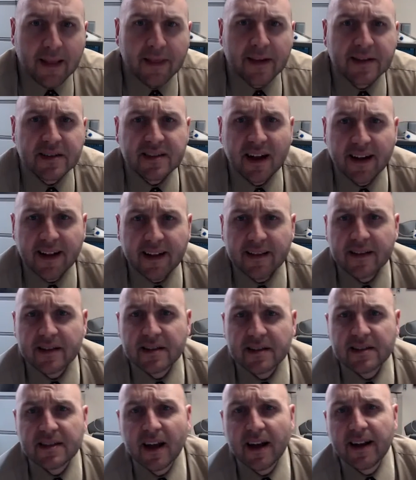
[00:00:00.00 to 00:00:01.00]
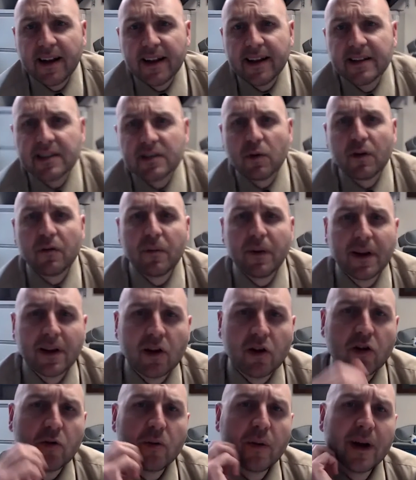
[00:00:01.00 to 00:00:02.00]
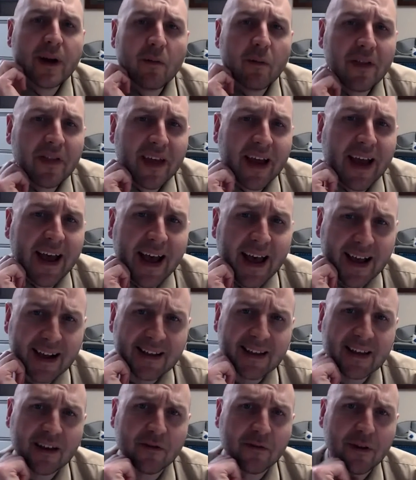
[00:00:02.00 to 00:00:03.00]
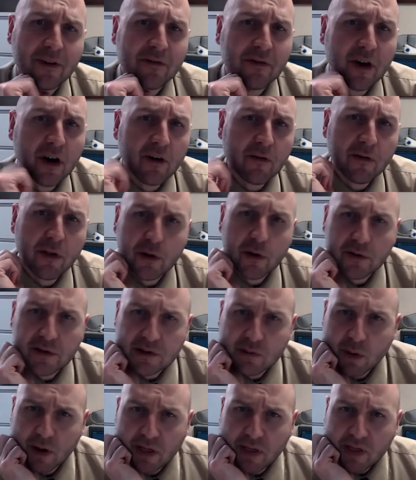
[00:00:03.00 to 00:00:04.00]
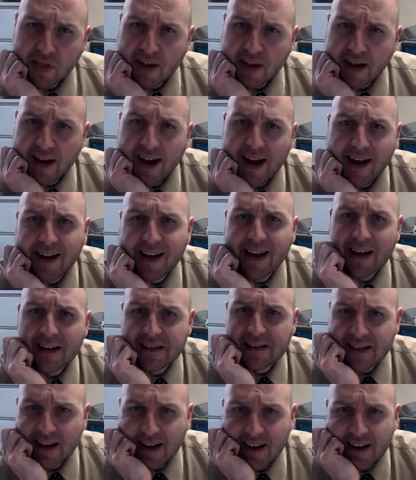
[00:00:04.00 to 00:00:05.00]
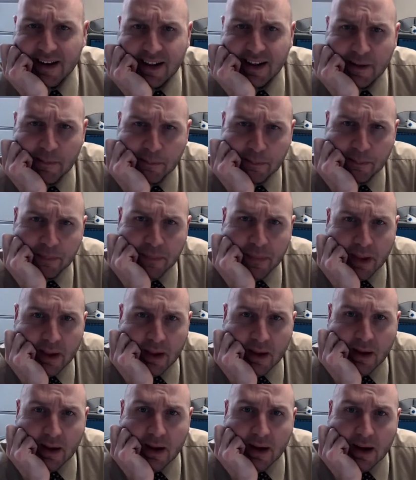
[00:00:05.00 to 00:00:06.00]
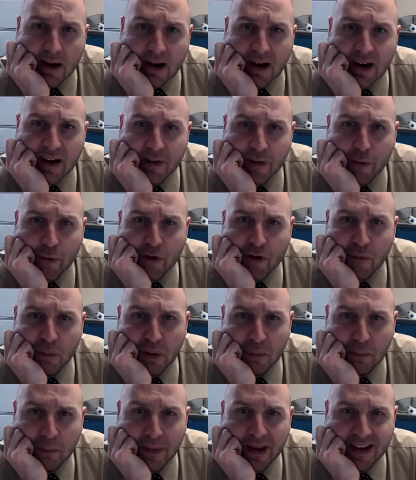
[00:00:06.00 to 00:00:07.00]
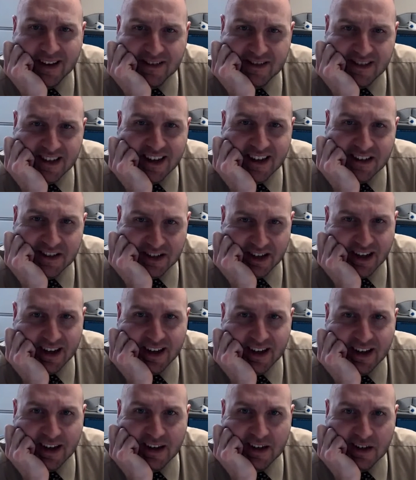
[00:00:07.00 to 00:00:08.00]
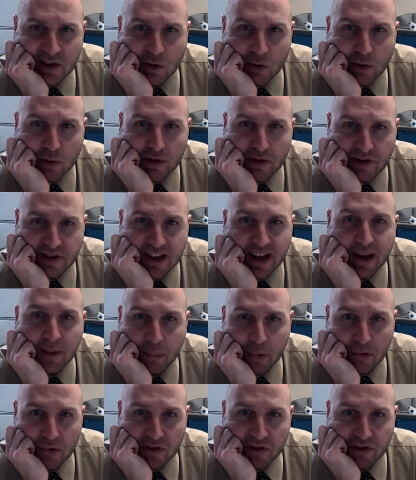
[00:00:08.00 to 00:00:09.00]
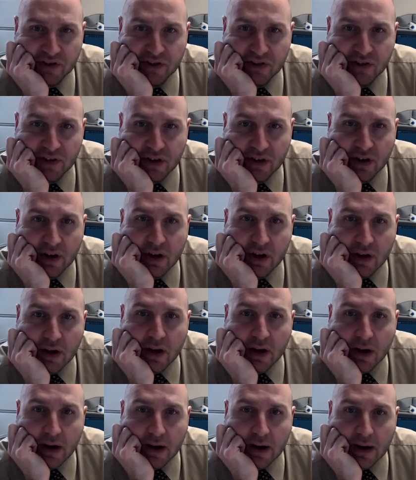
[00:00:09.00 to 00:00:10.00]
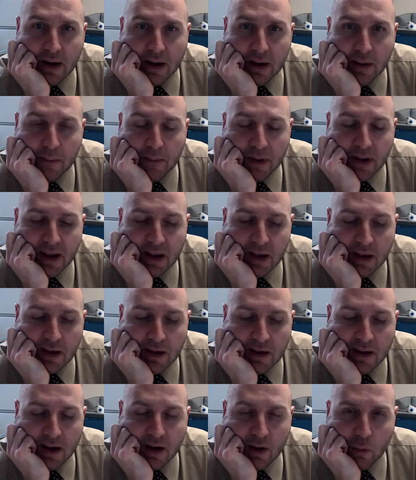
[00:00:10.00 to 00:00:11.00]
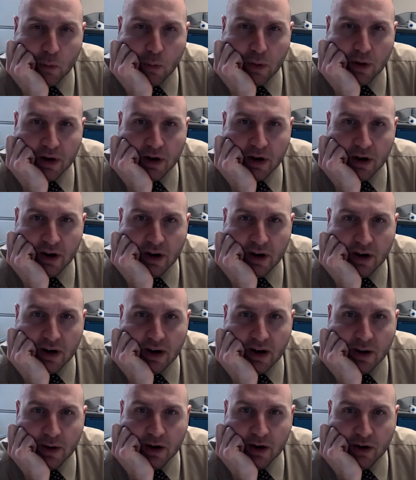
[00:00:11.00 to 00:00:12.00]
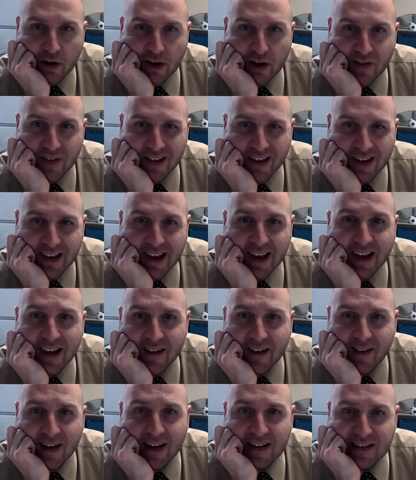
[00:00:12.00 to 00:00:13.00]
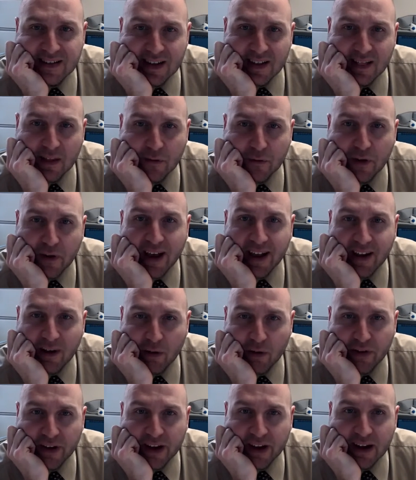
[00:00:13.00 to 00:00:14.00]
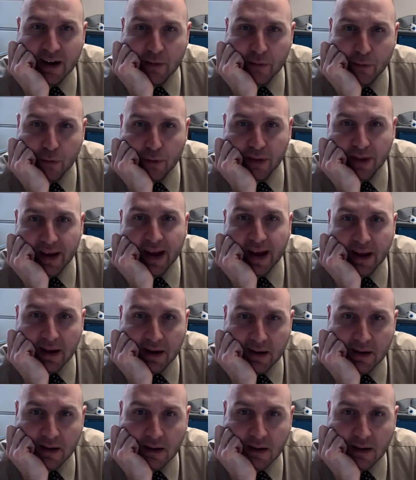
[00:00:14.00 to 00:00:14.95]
The studies we've been doing with ACT have involved those with high anxiety, and those have been mixed anxiety disorder samples. And we're currently analyzing the final data for that.